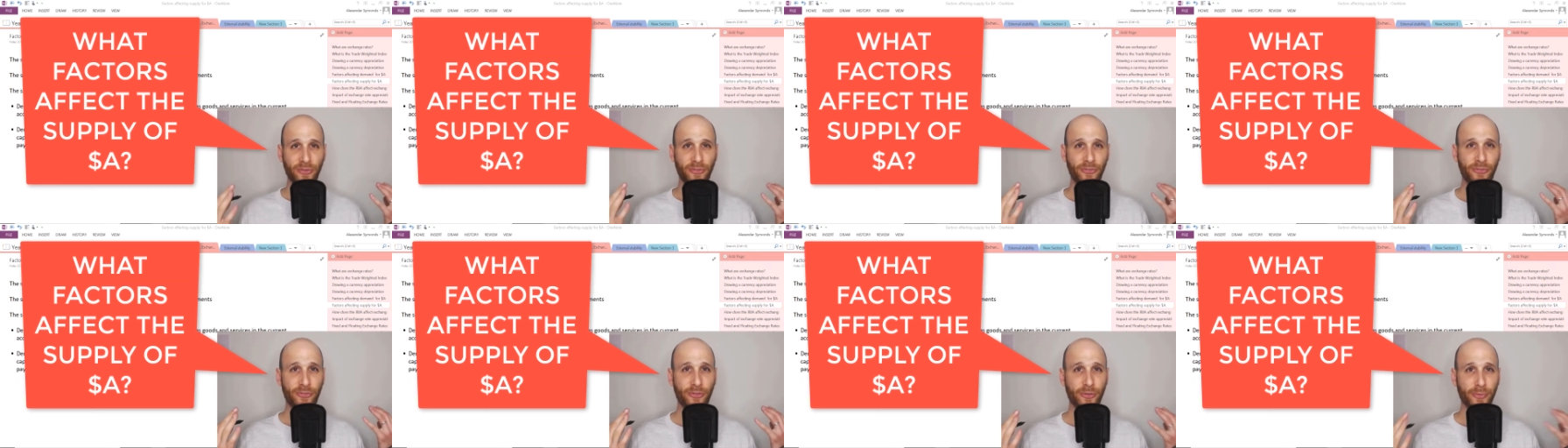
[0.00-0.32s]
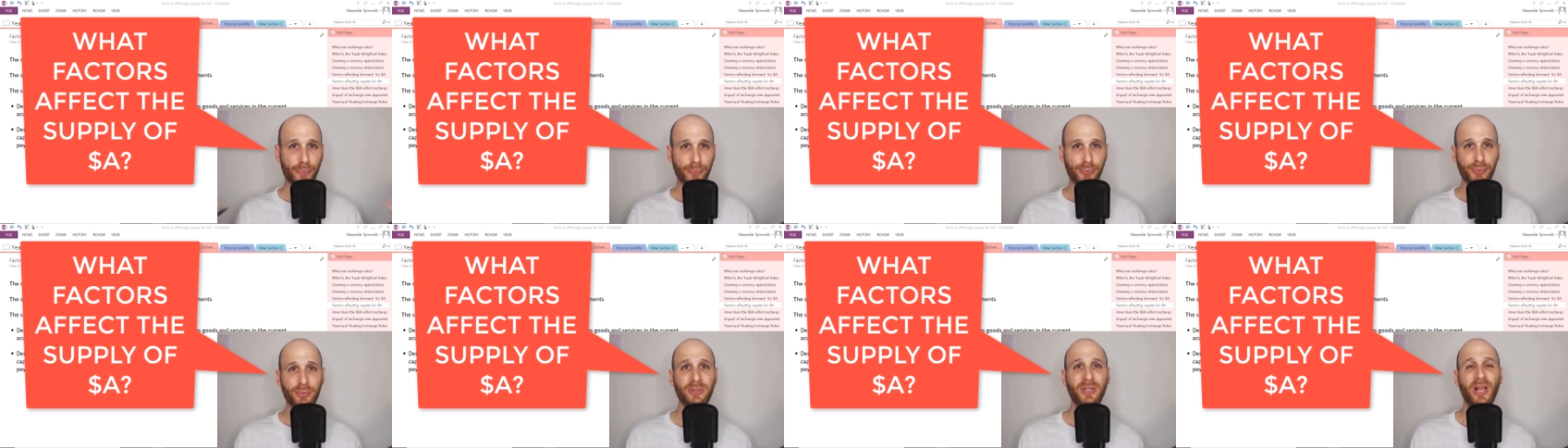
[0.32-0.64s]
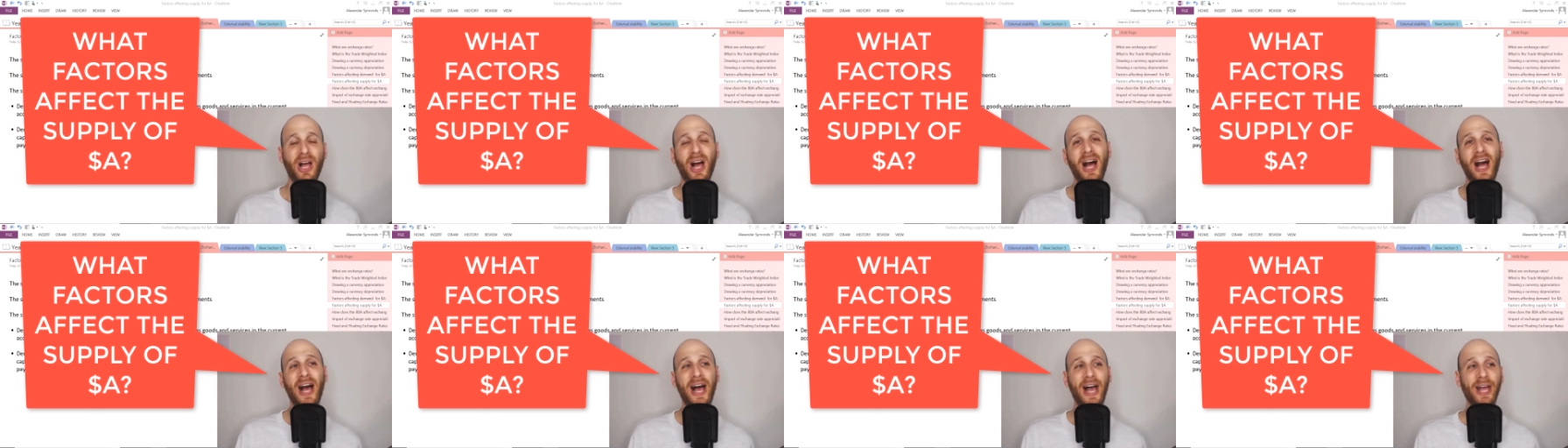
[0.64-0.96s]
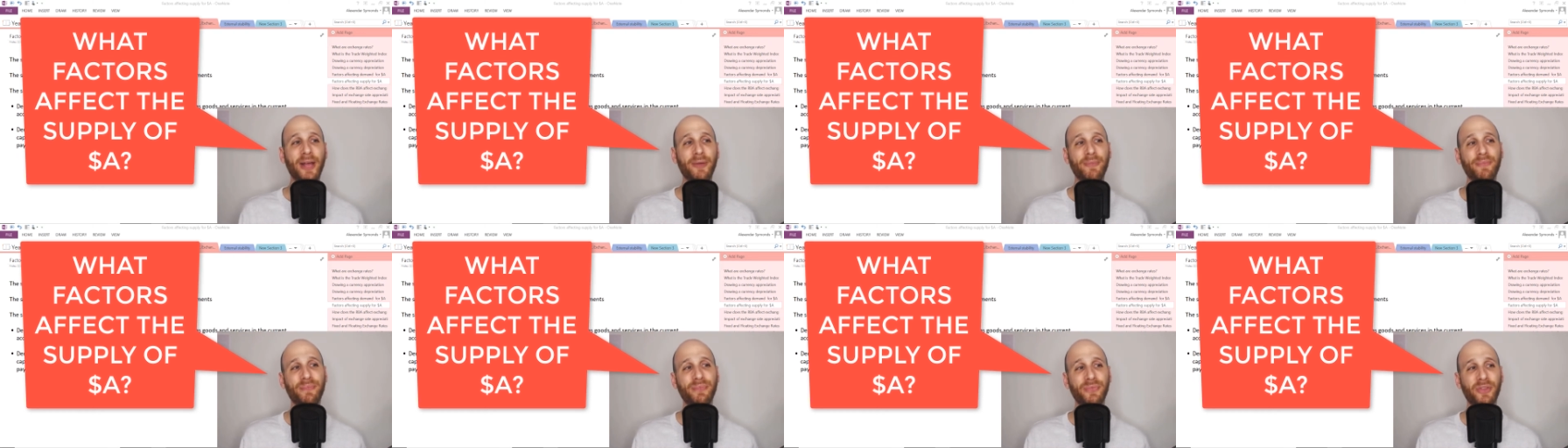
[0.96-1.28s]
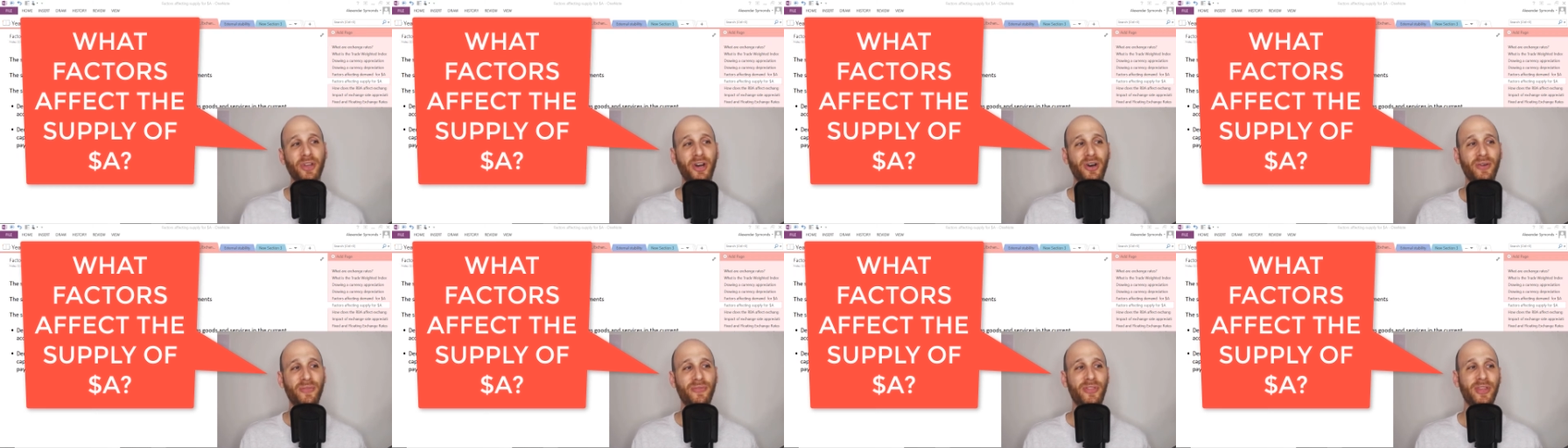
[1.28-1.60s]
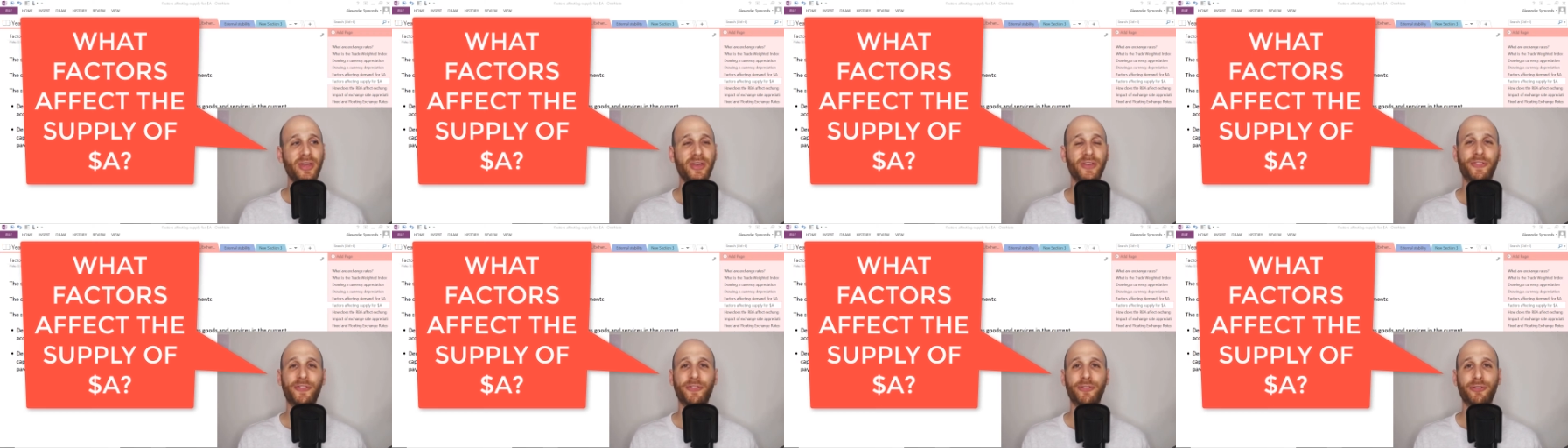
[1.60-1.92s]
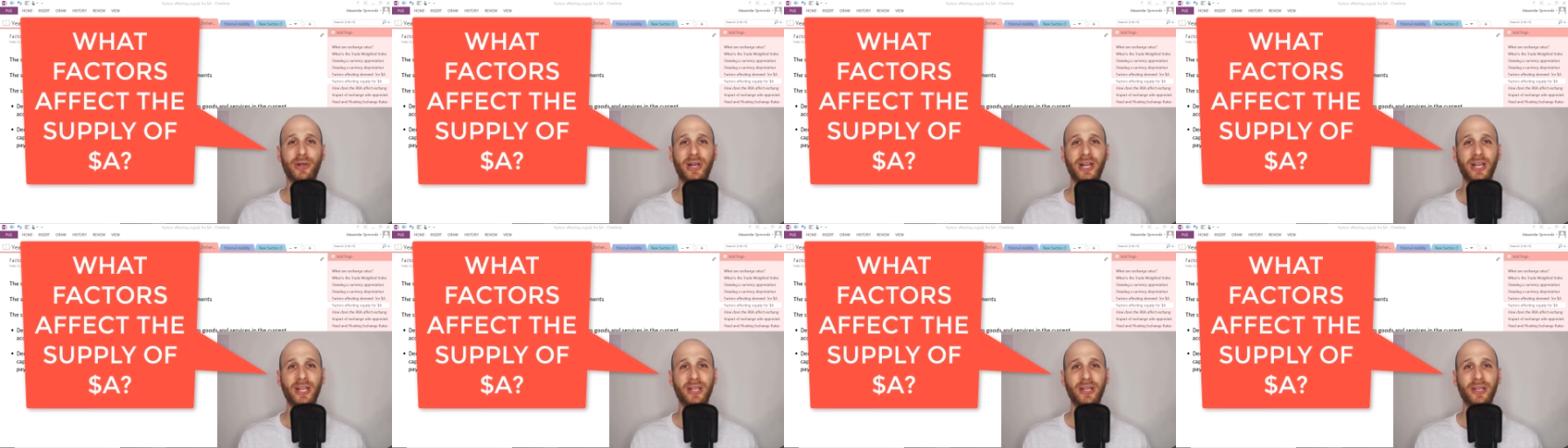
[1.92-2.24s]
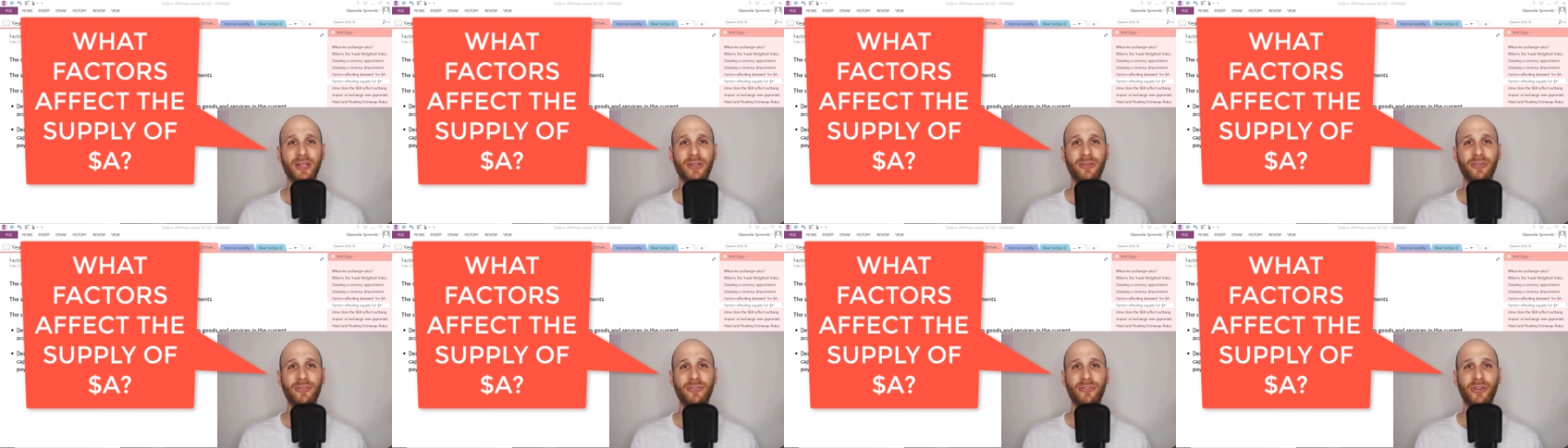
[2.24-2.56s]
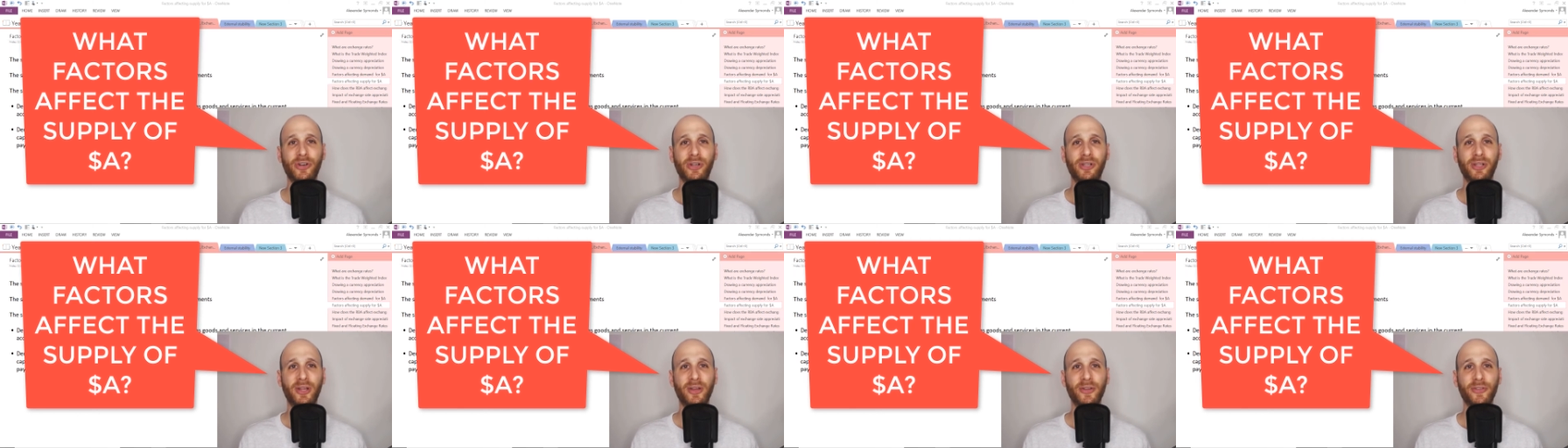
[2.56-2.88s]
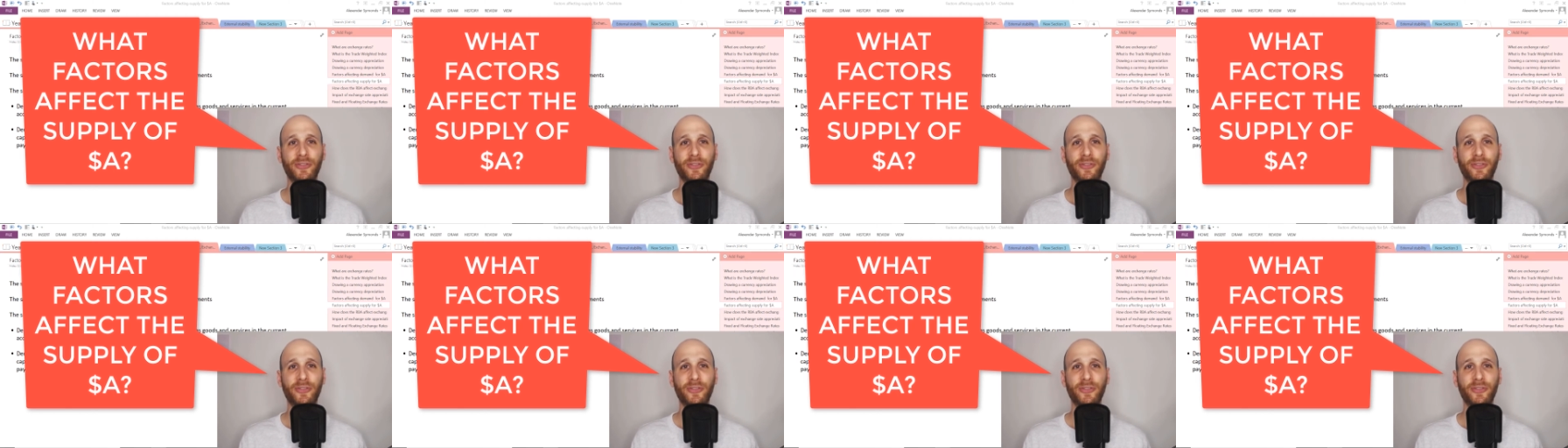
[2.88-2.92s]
supply of the Australian dollar.